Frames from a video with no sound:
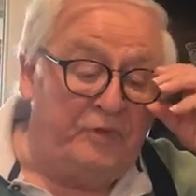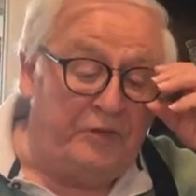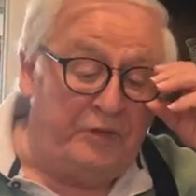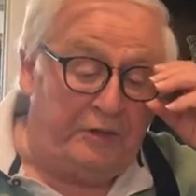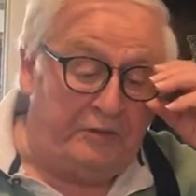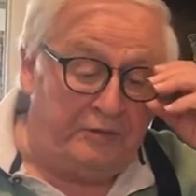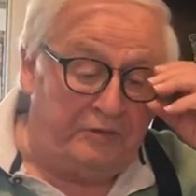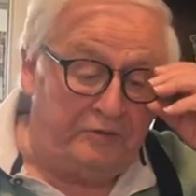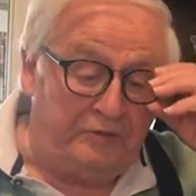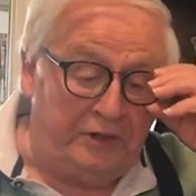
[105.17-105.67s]

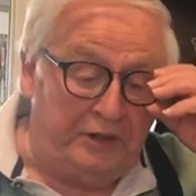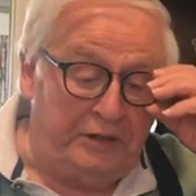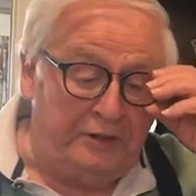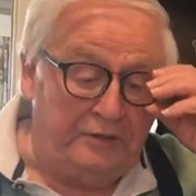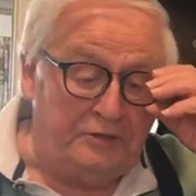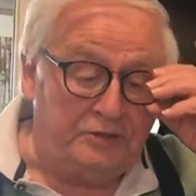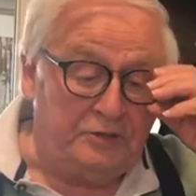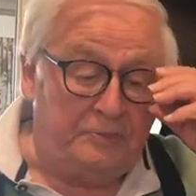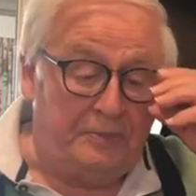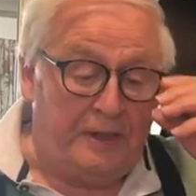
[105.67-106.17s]
There are
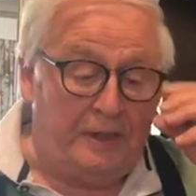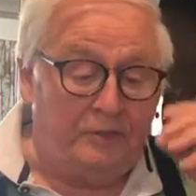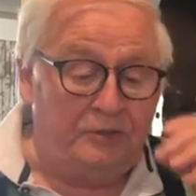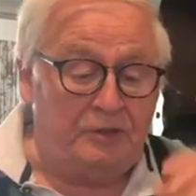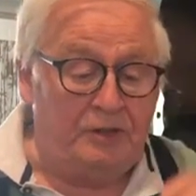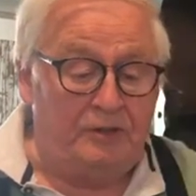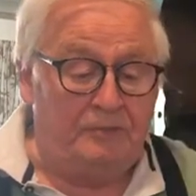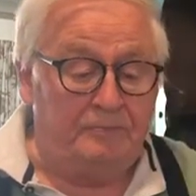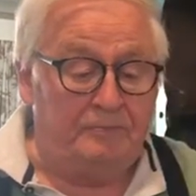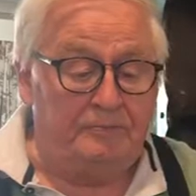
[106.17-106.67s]
things about
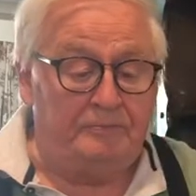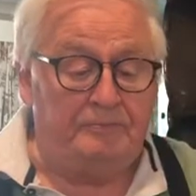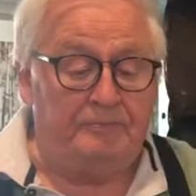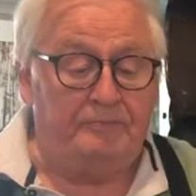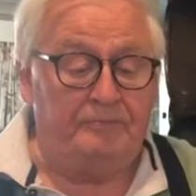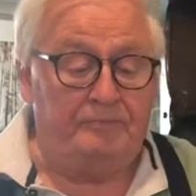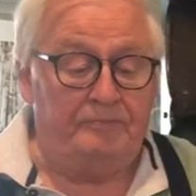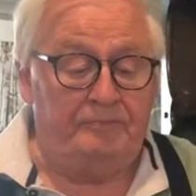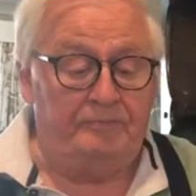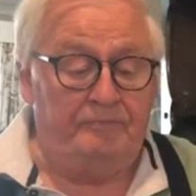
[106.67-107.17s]
him
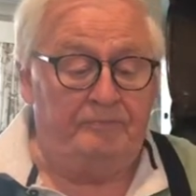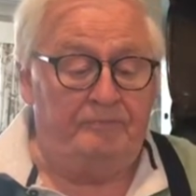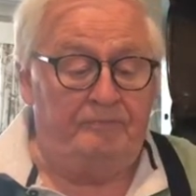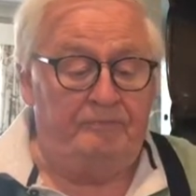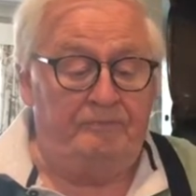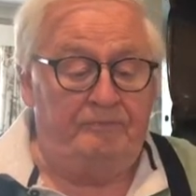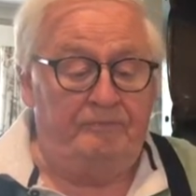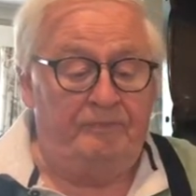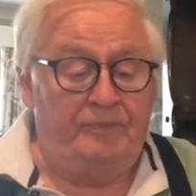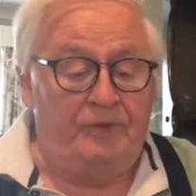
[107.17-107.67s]

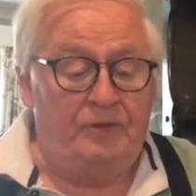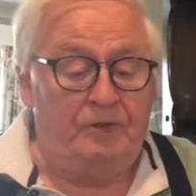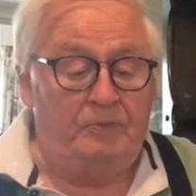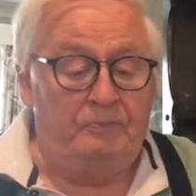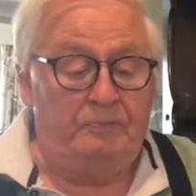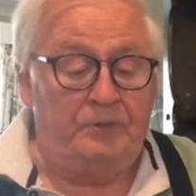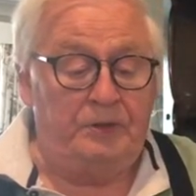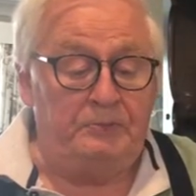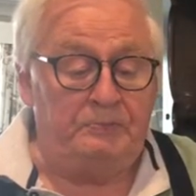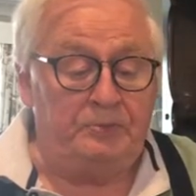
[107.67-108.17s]

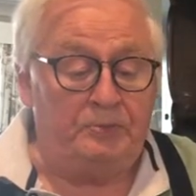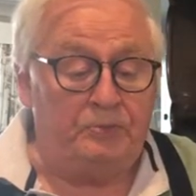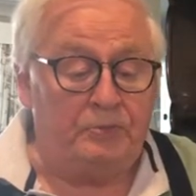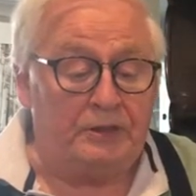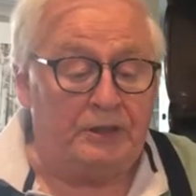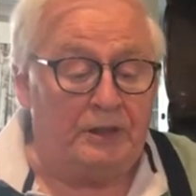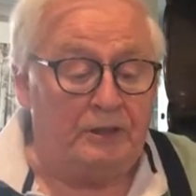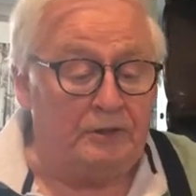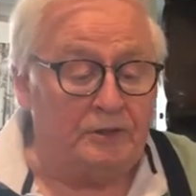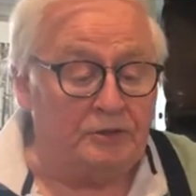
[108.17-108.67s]
that people
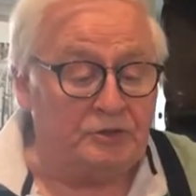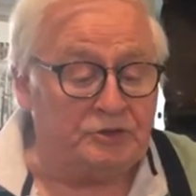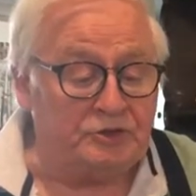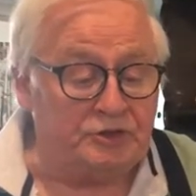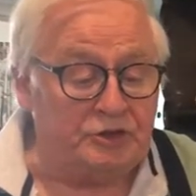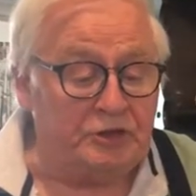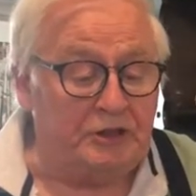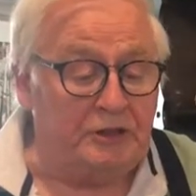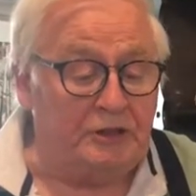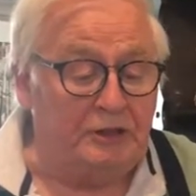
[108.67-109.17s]
cannot
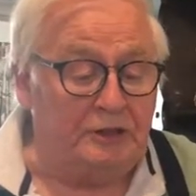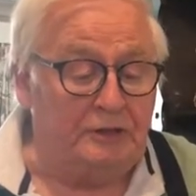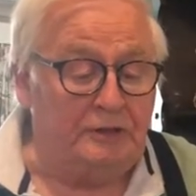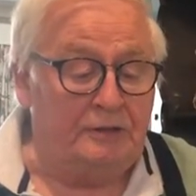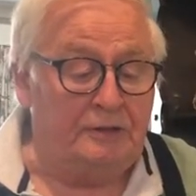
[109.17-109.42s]
see.